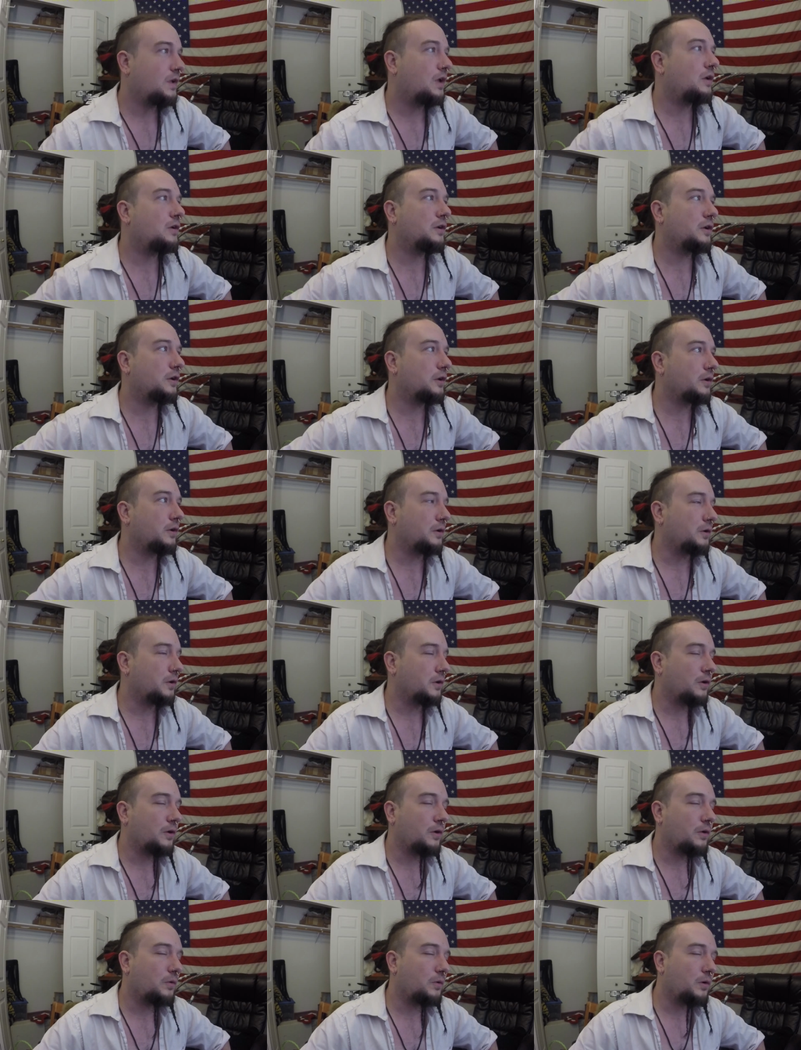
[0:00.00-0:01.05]
No.
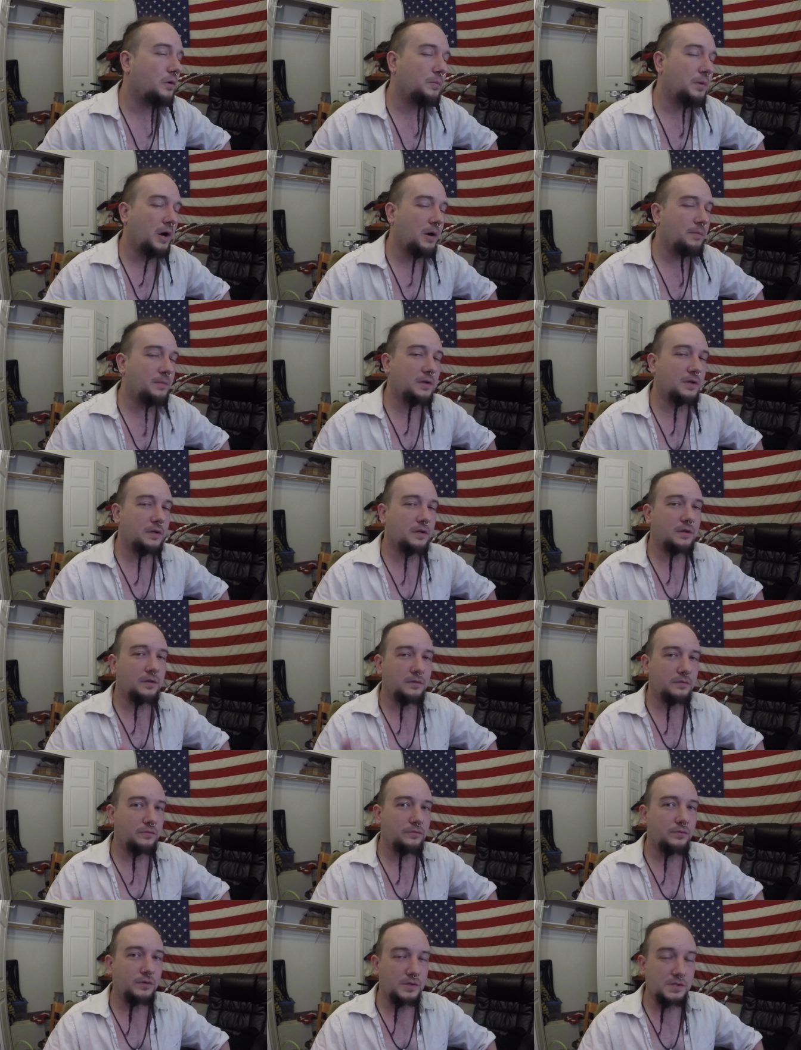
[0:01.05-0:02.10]
Obama,
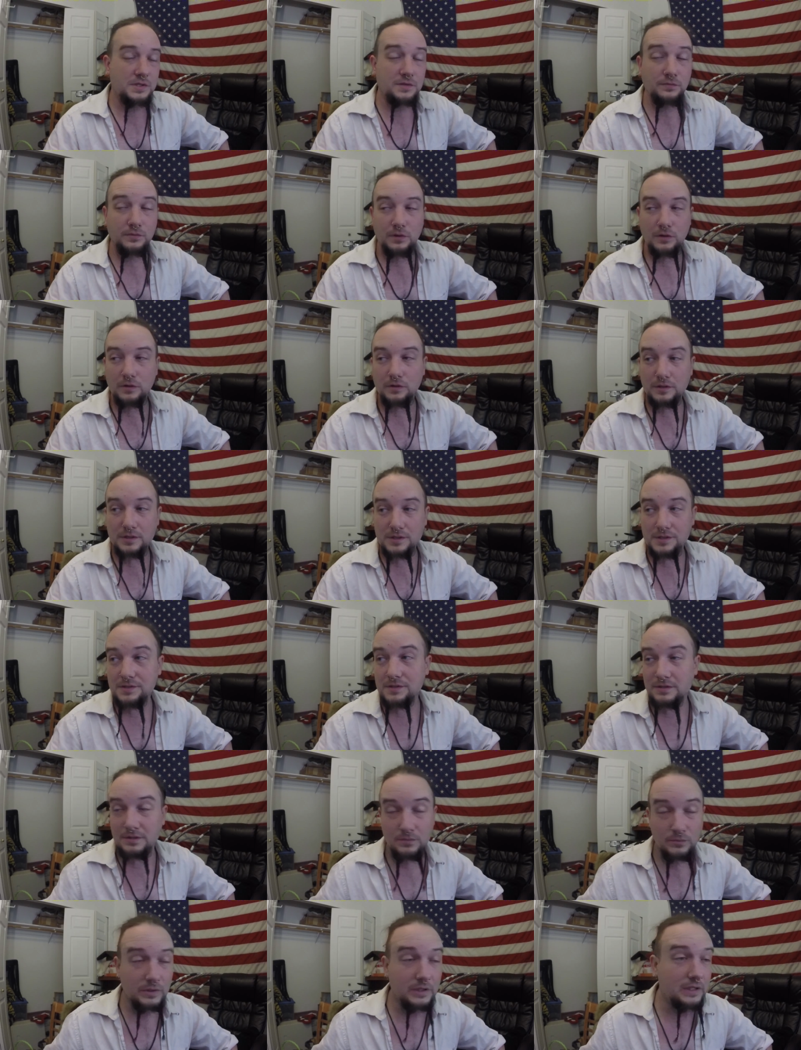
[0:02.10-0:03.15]
first of all, this
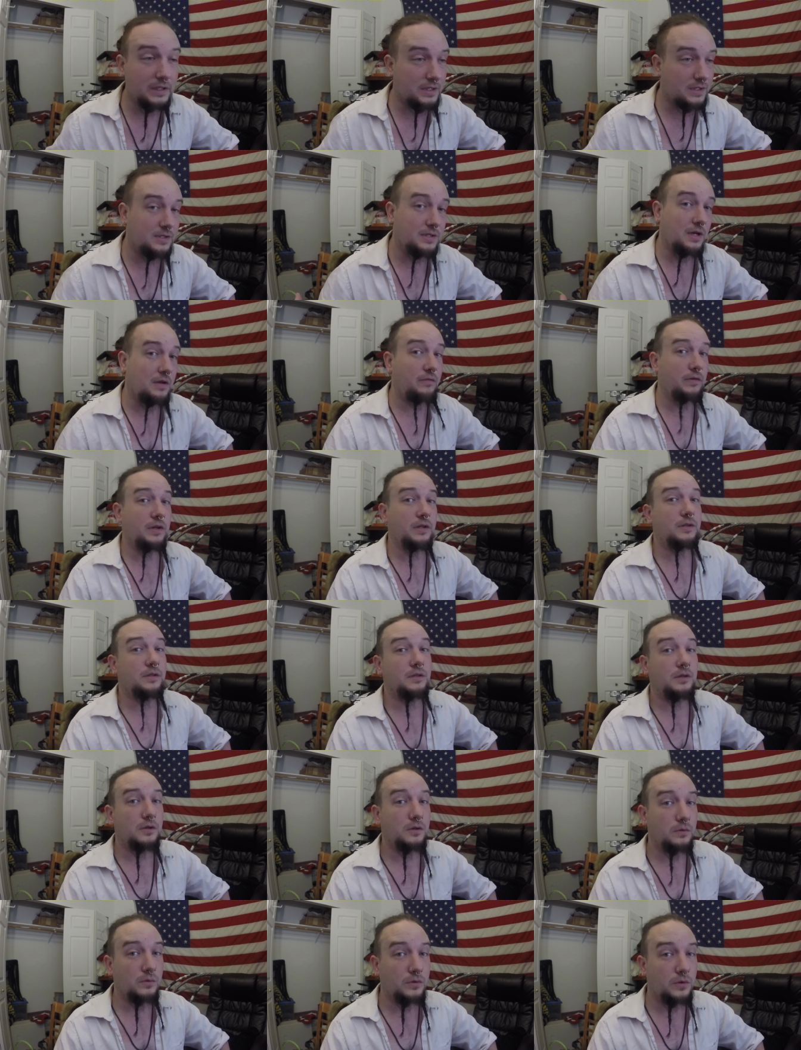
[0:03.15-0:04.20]
really doesn't have anything
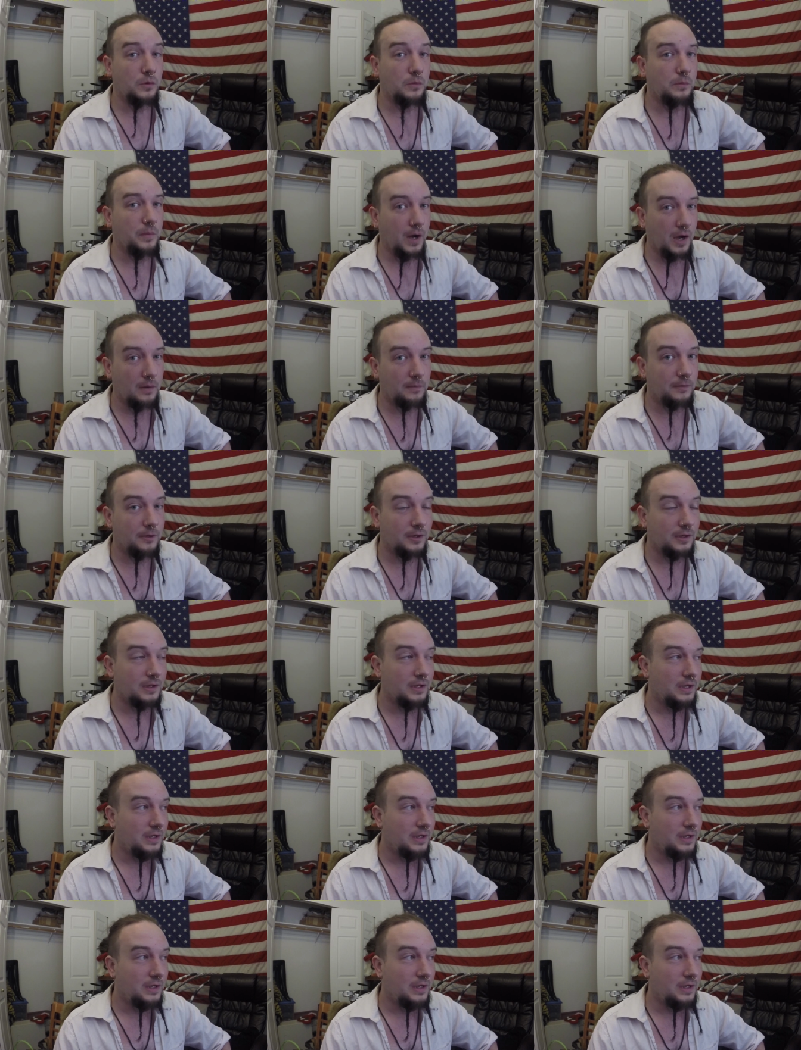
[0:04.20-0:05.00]
to do with Obama.